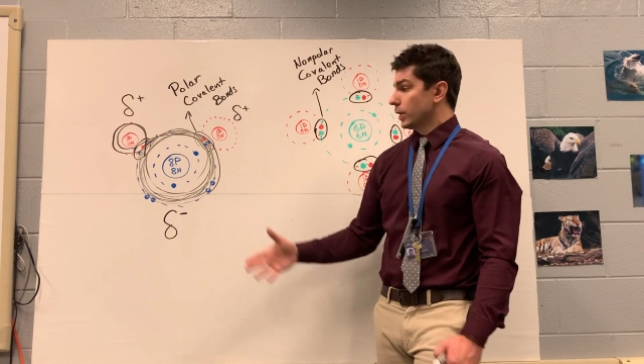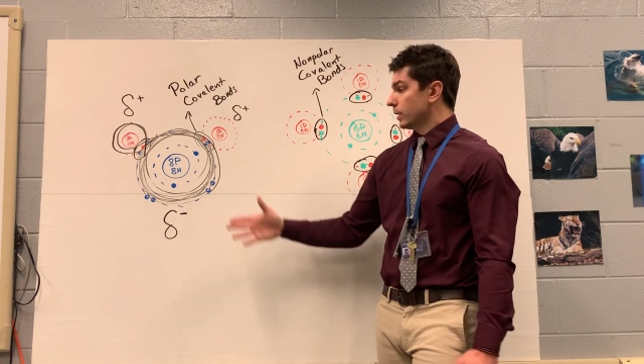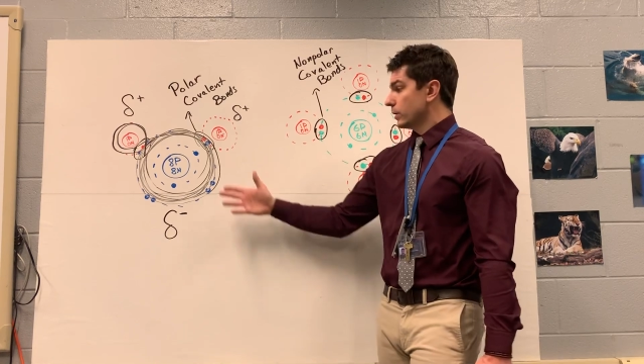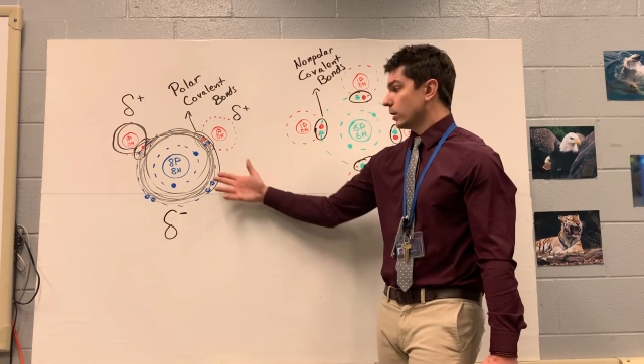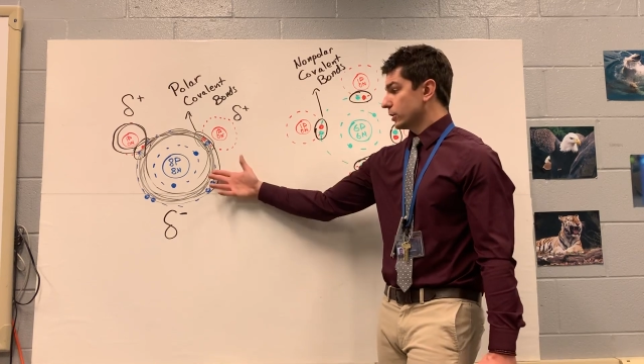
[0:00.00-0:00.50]

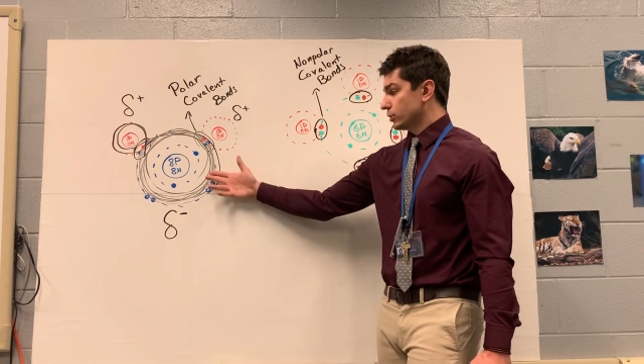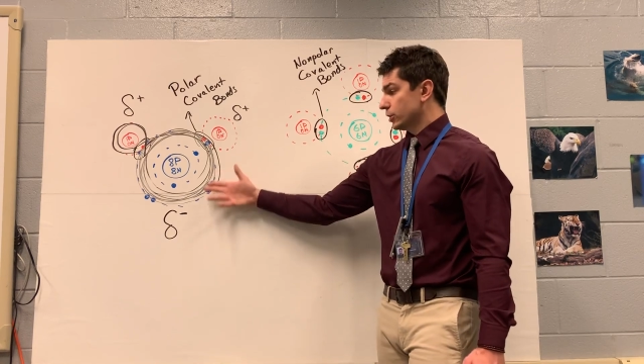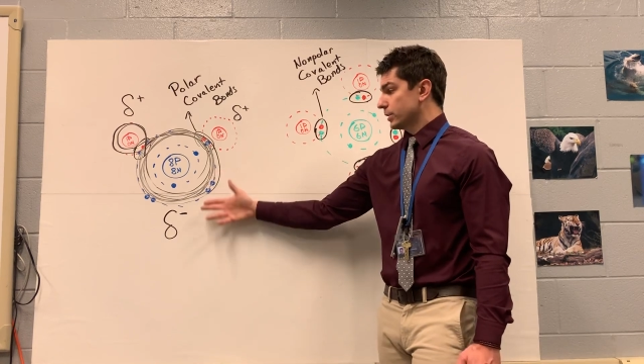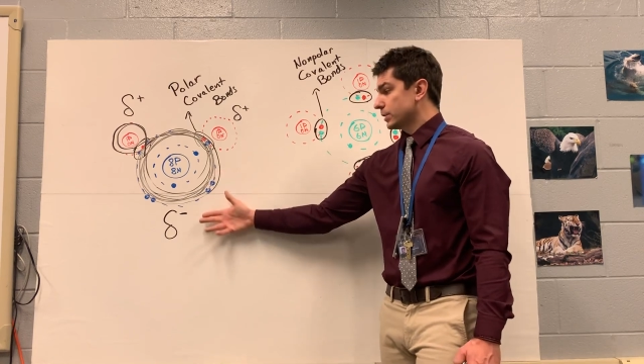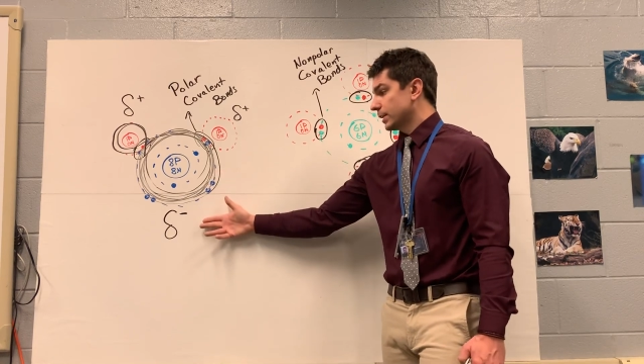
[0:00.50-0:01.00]
The oxygen
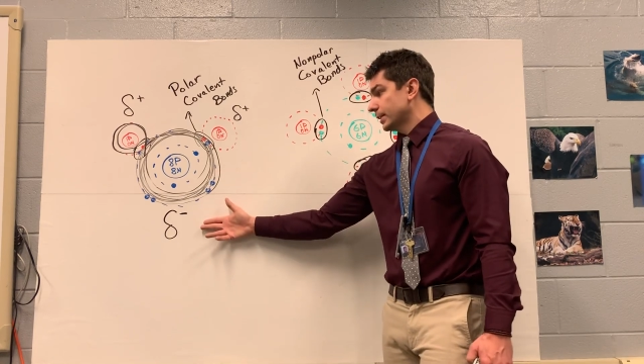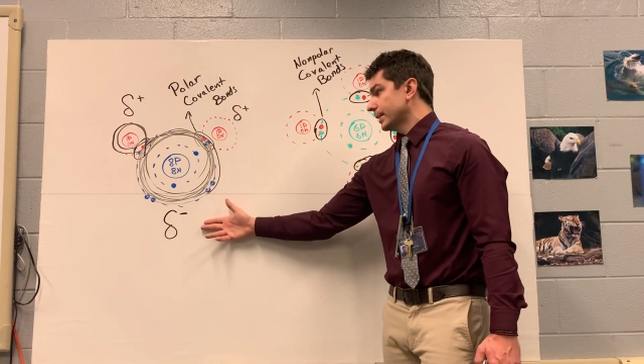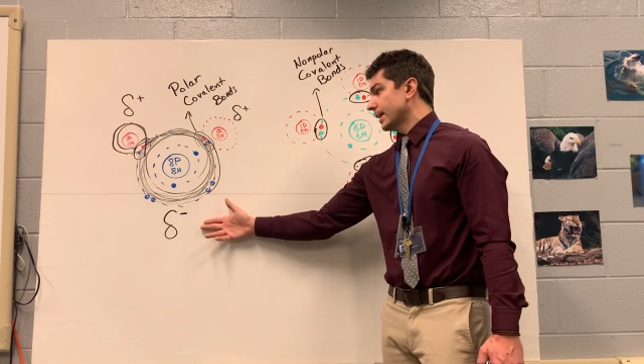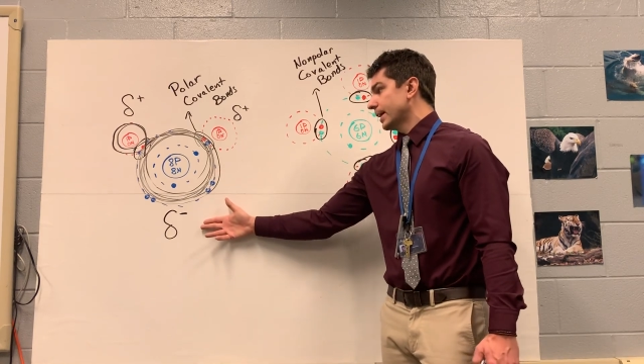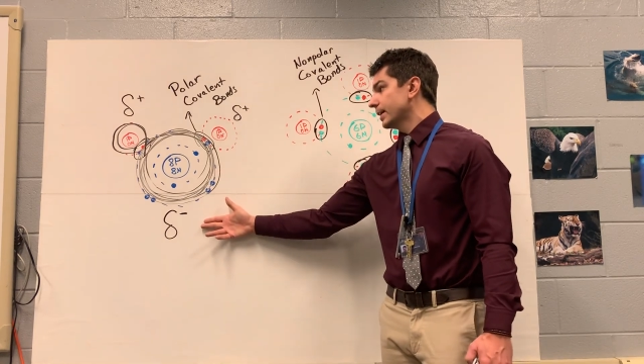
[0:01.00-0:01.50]
is slightly
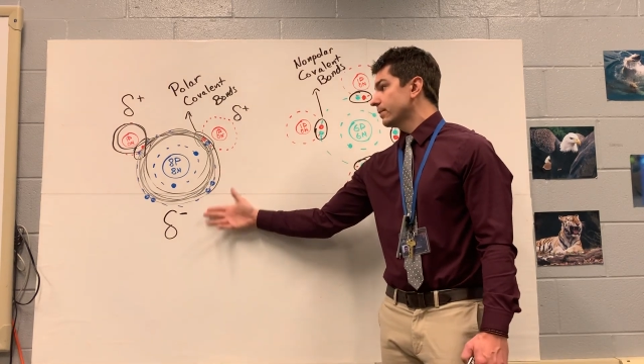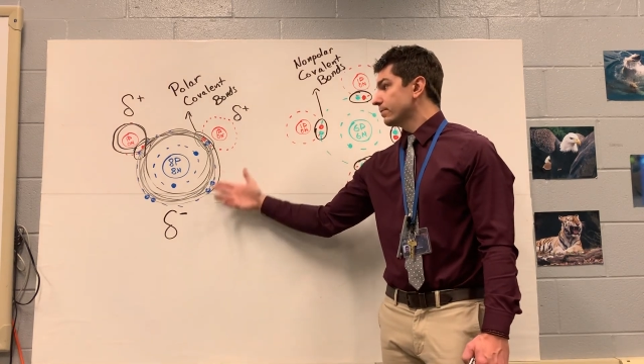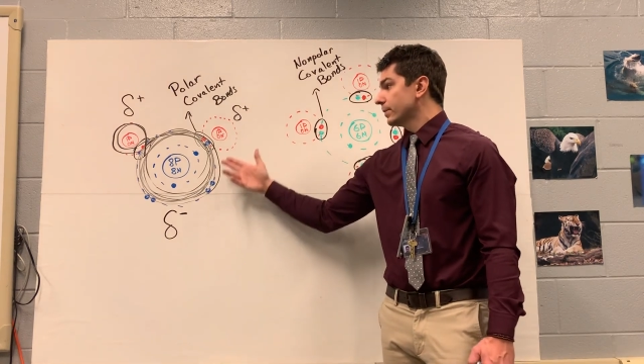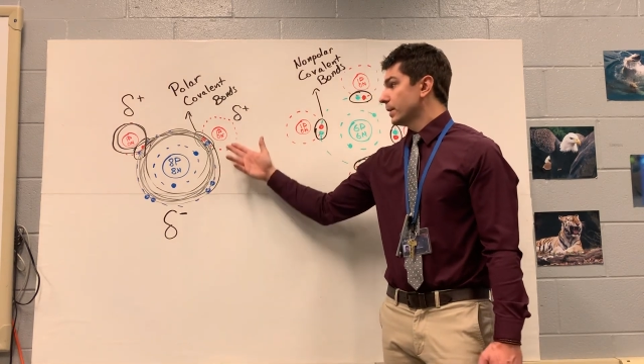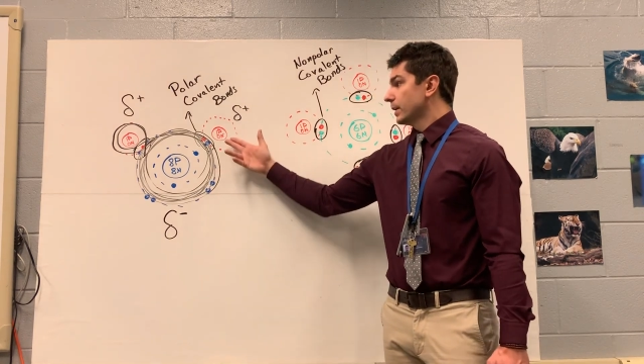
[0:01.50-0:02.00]
negative,
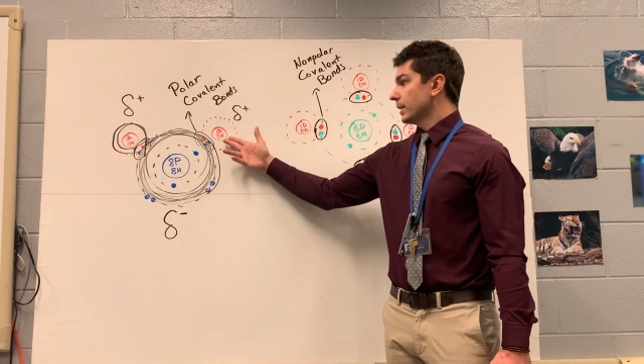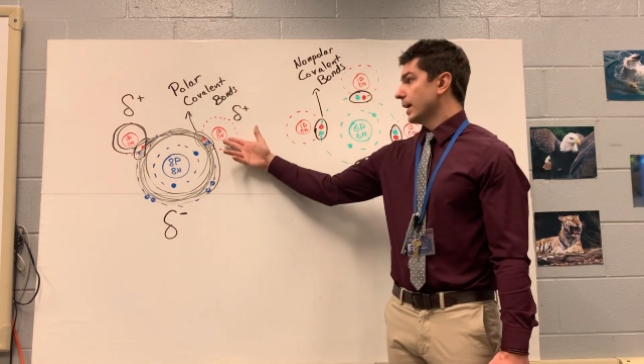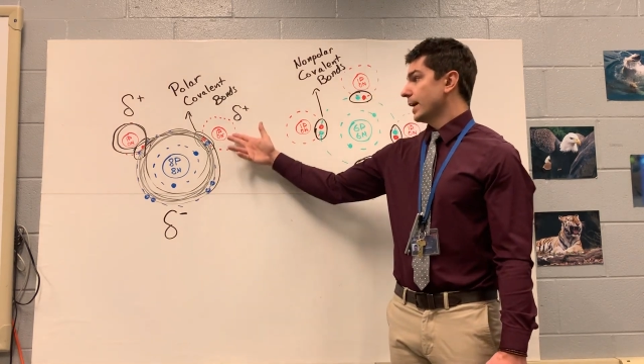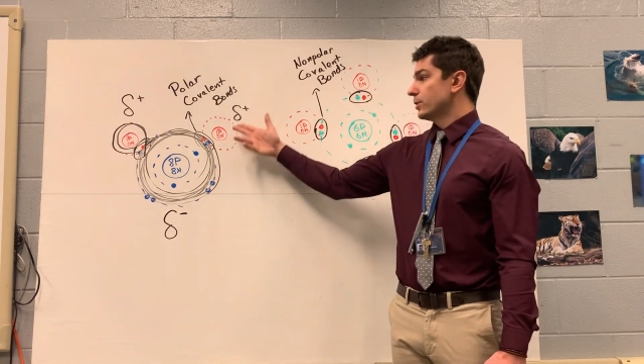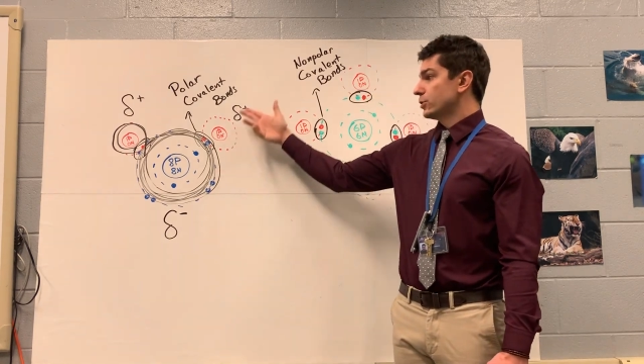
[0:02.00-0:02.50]
the
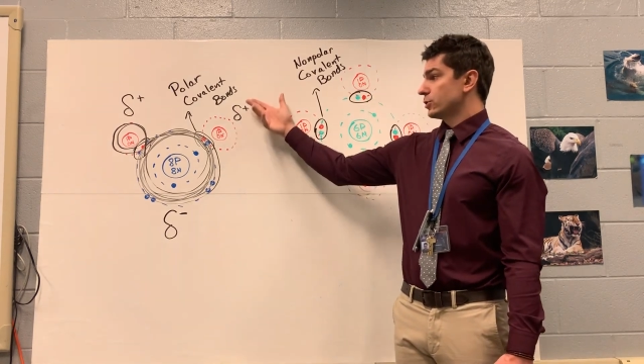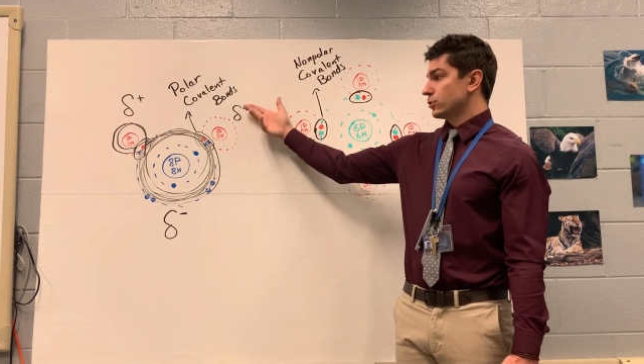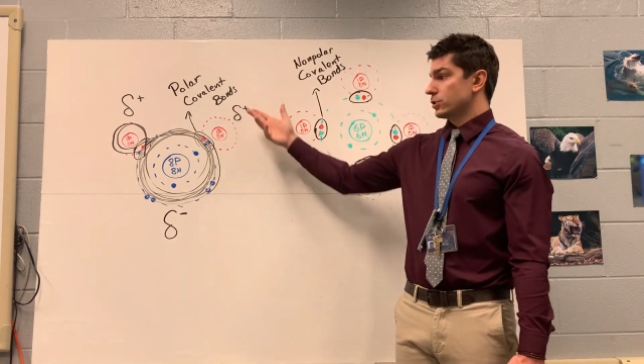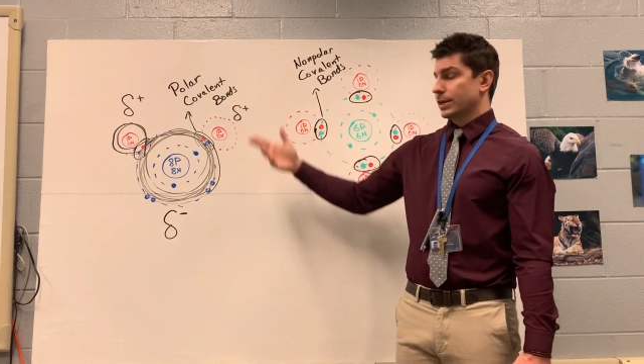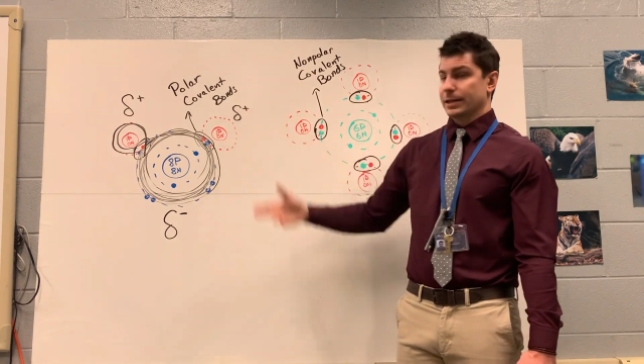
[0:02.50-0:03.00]
hydrogens are
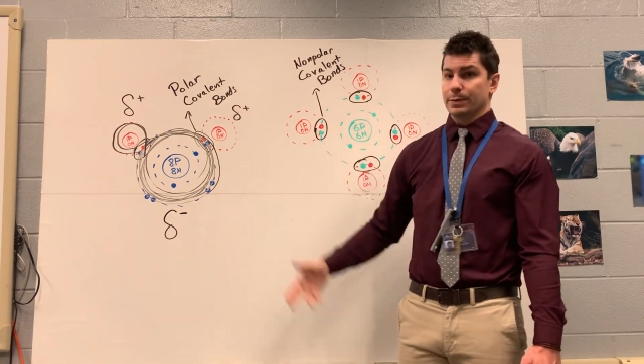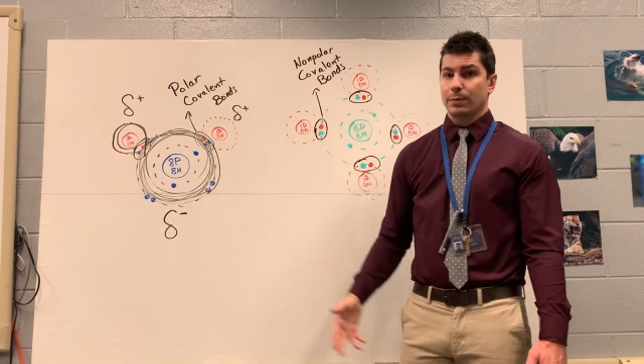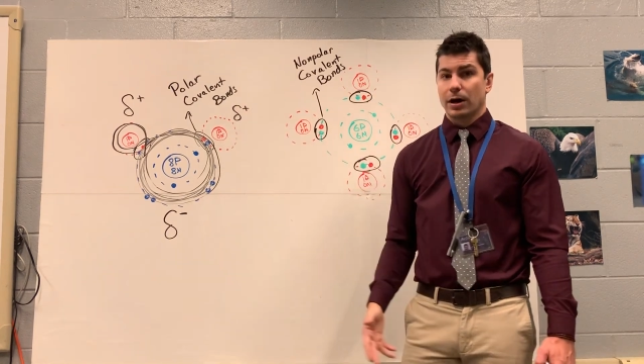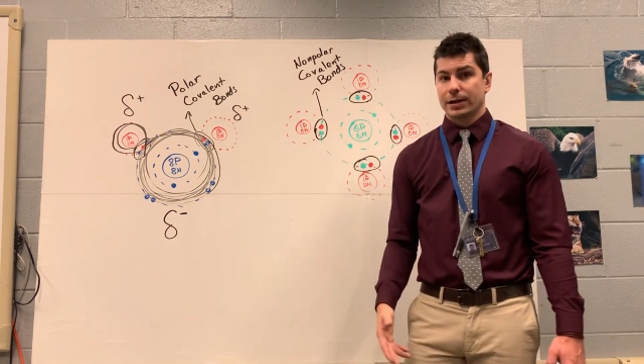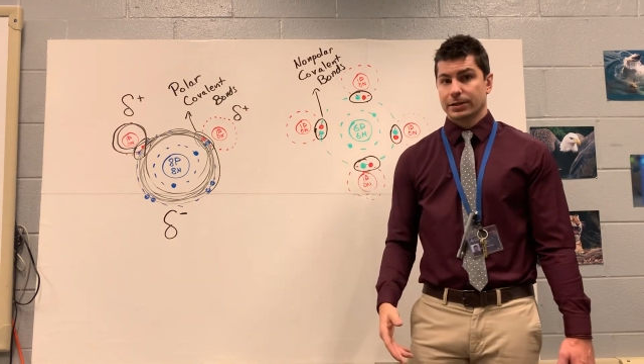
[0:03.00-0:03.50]
slightly
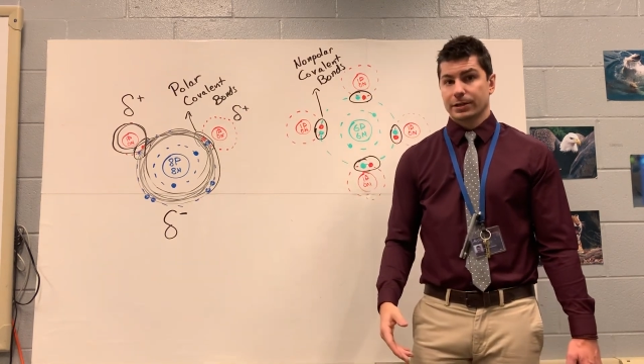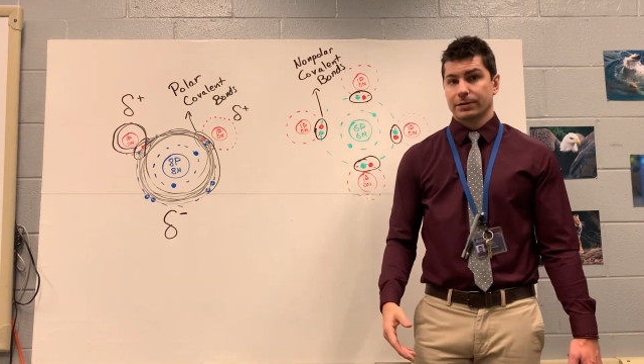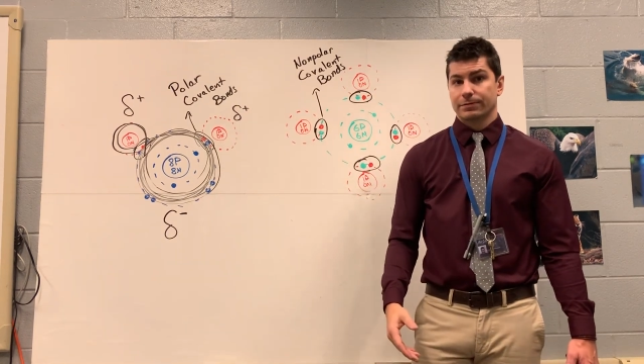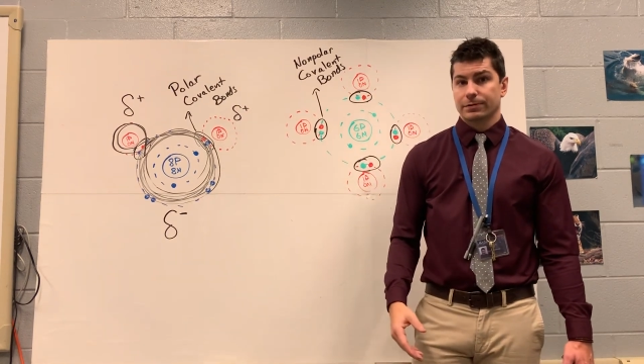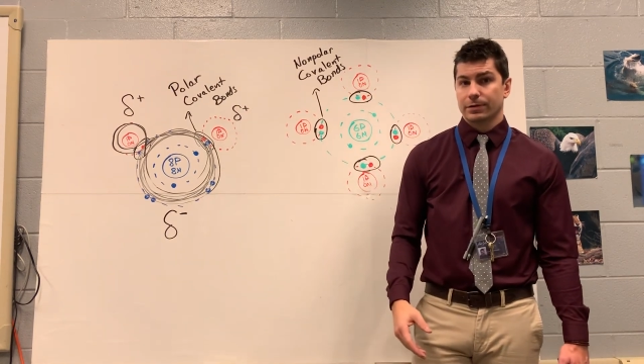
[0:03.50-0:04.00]
positive,
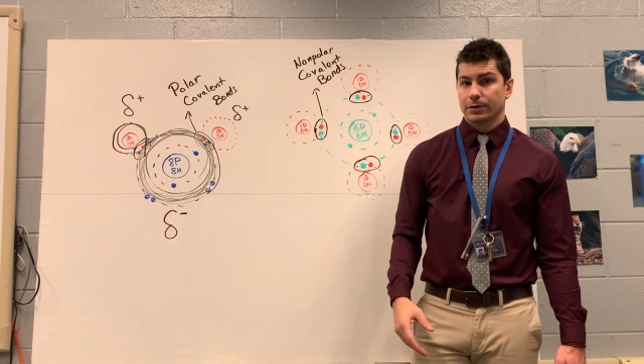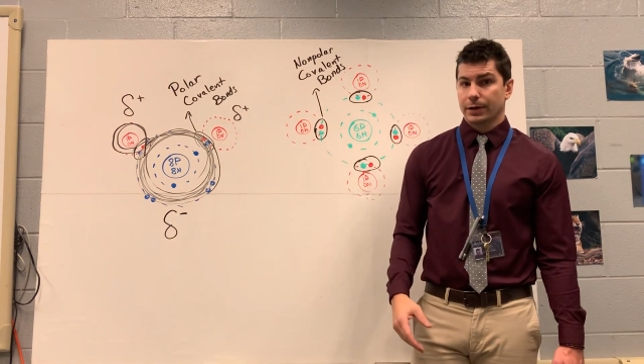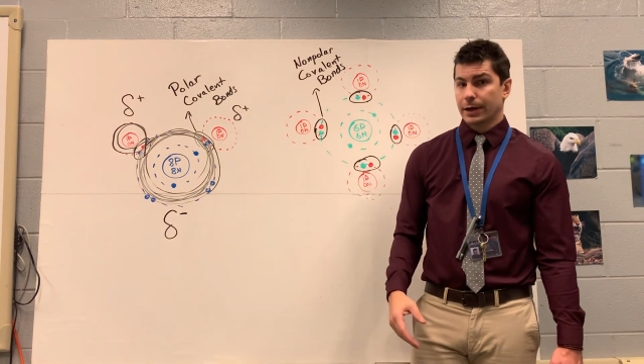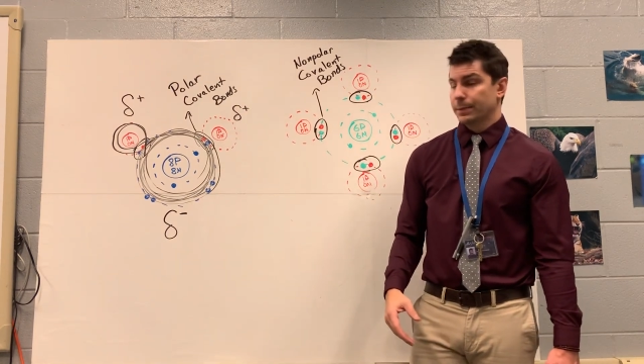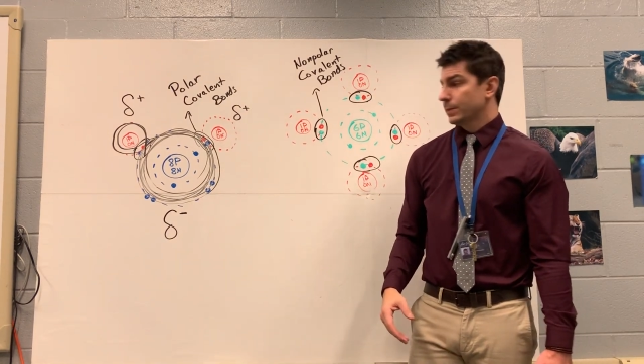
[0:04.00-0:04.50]

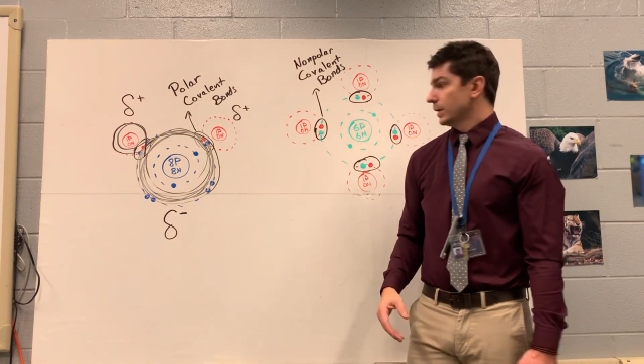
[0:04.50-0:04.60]
okay?